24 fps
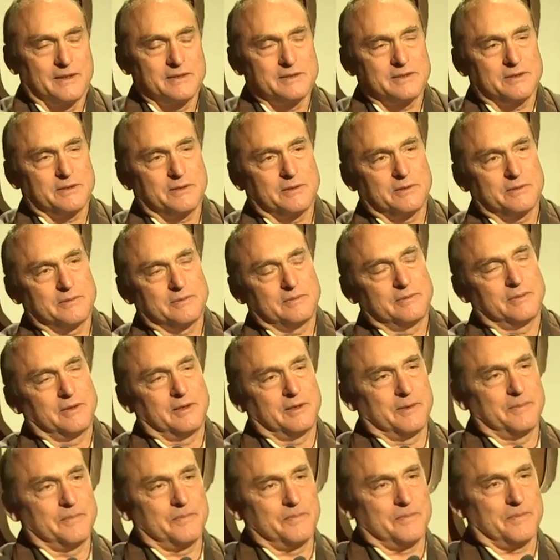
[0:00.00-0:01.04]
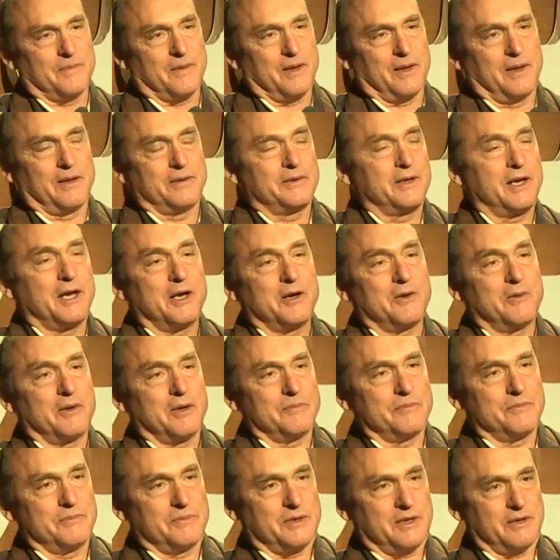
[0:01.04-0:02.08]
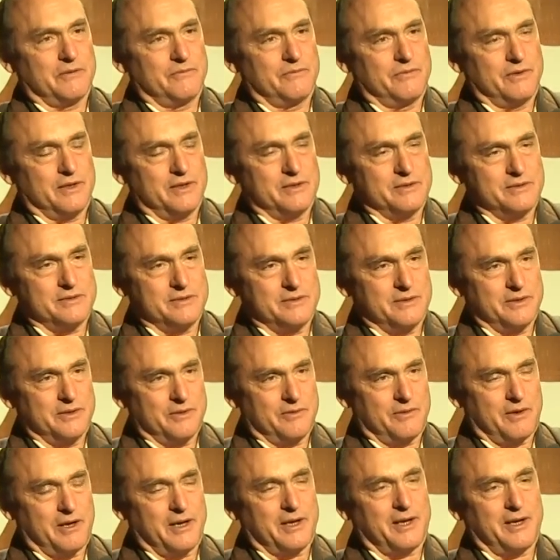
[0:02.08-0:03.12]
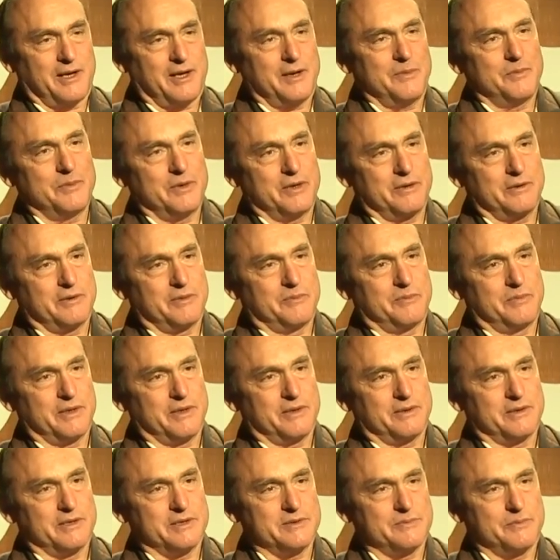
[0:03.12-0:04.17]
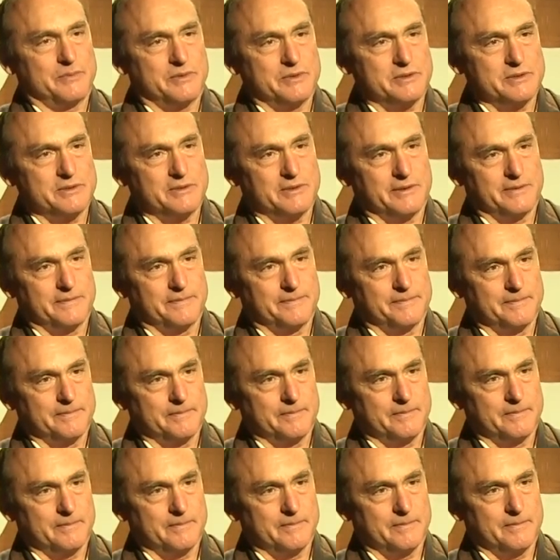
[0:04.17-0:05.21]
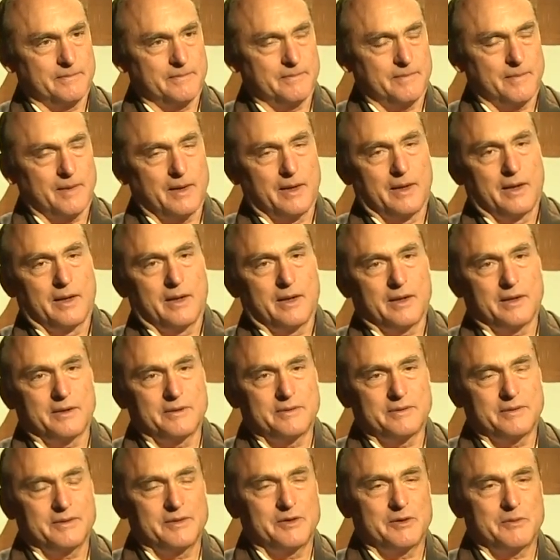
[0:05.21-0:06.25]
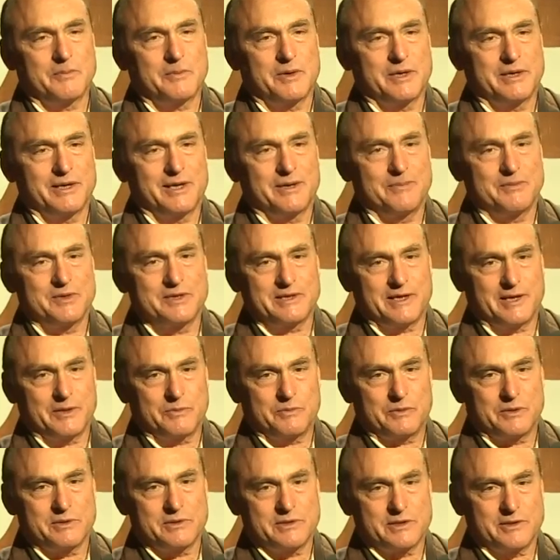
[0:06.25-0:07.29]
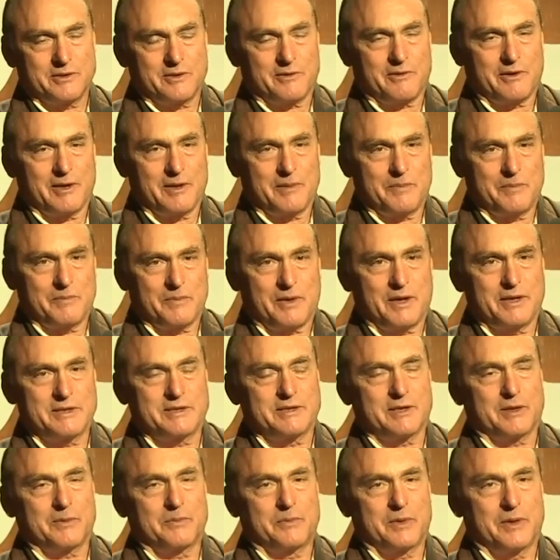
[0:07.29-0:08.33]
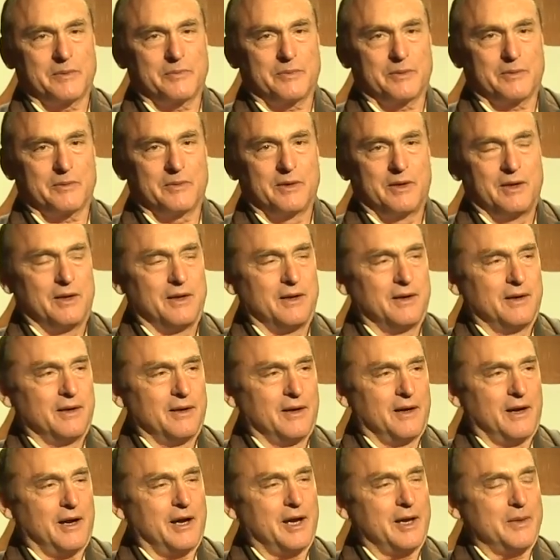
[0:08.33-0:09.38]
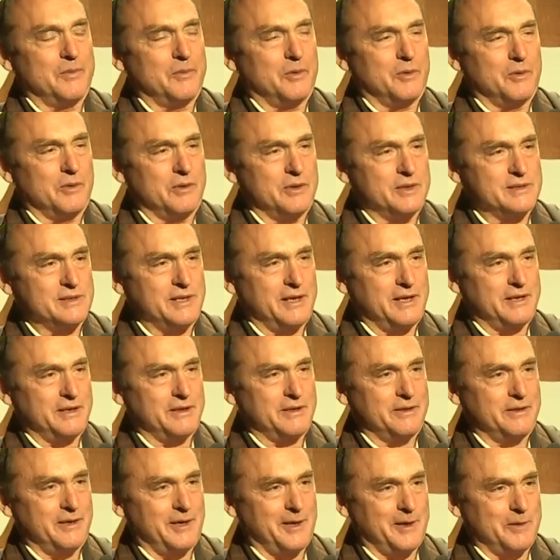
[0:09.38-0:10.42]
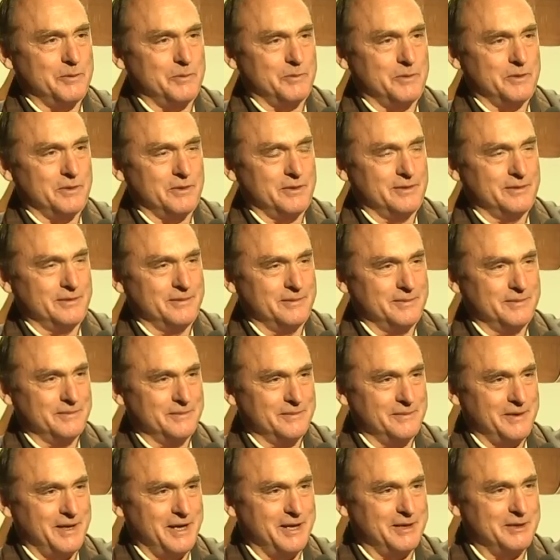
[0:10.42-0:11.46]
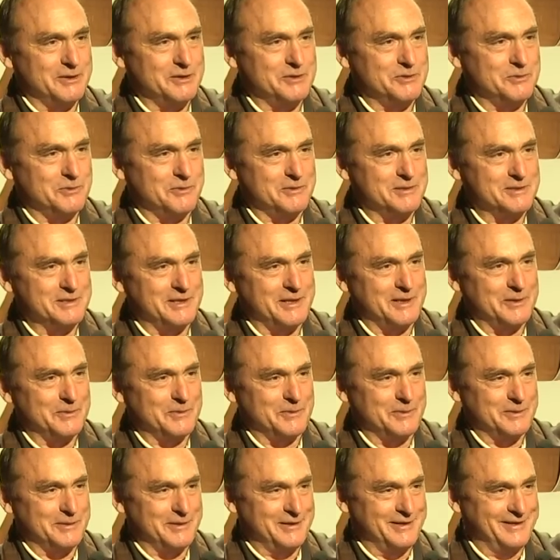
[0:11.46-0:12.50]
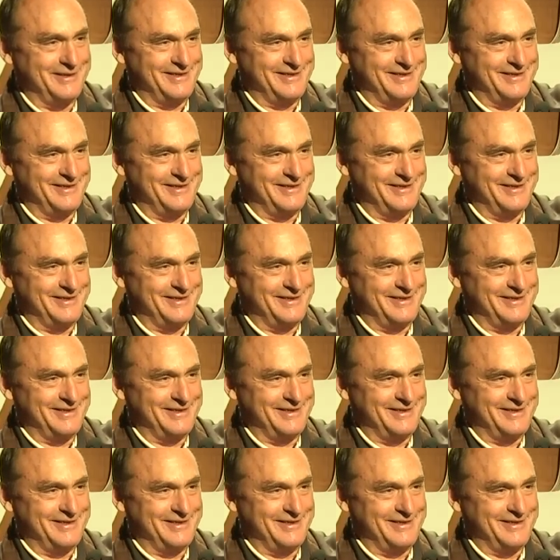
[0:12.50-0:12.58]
So um, now I'm convinced, you know, I came here to be this person. And, you know, my name is Edward, so I'm, I tell people I'm always headed Edward, headed towards Edward.